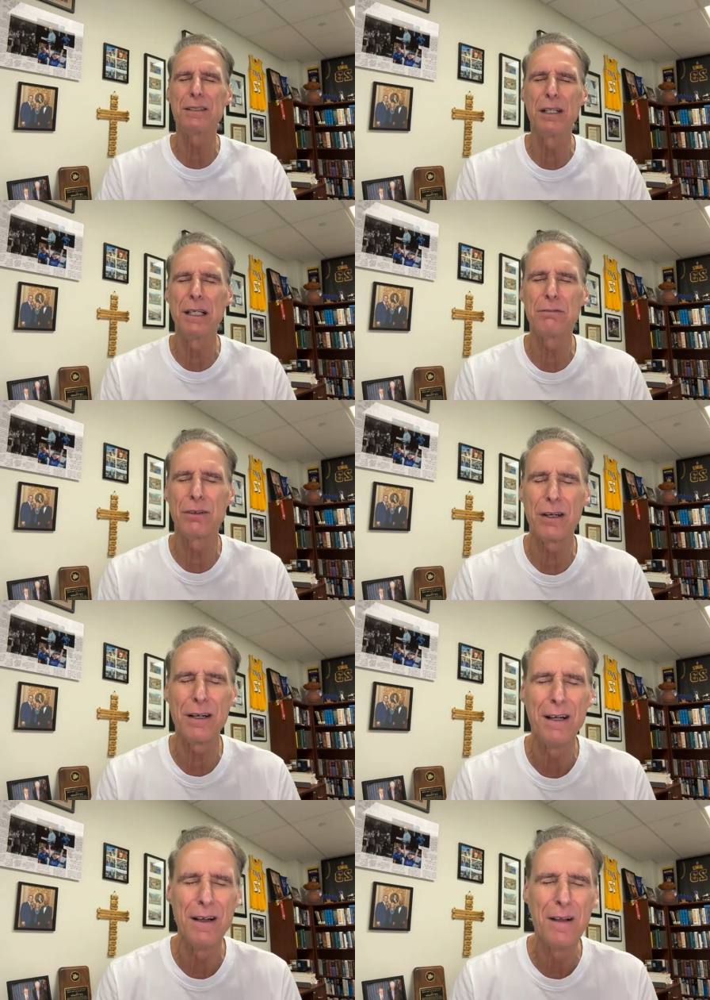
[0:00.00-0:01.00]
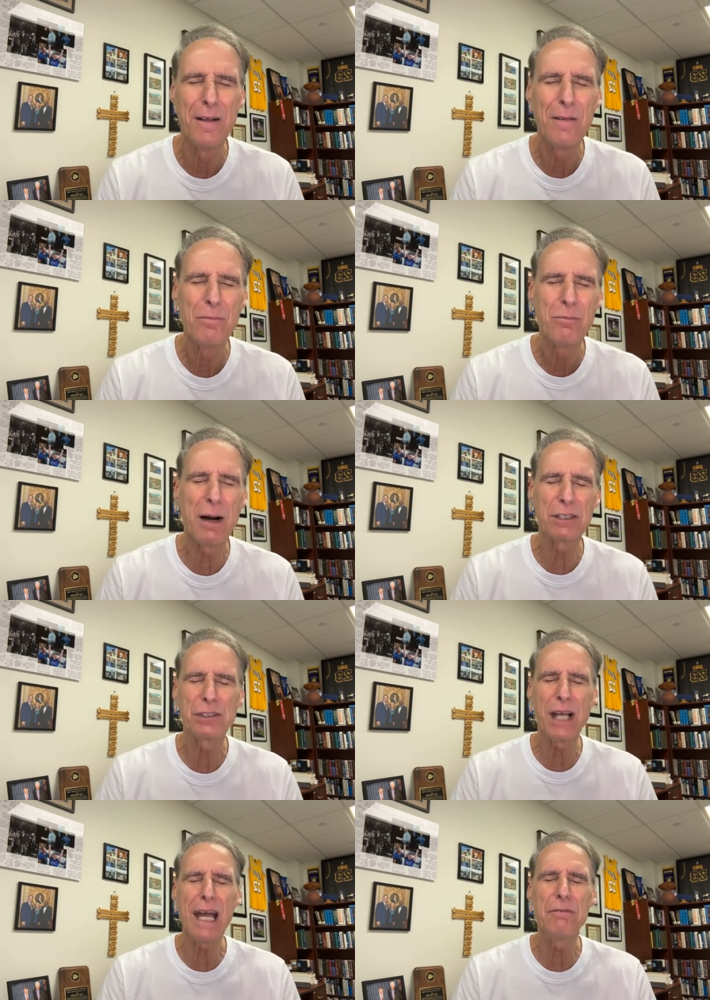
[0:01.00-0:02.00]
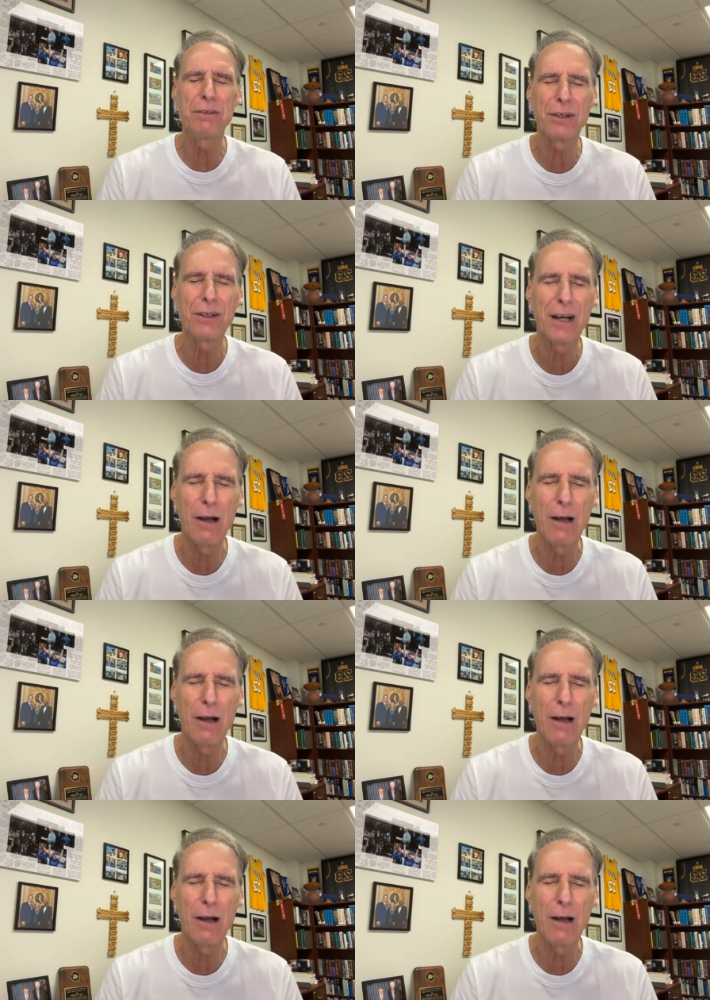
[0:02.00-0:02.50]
deliverer my Savior.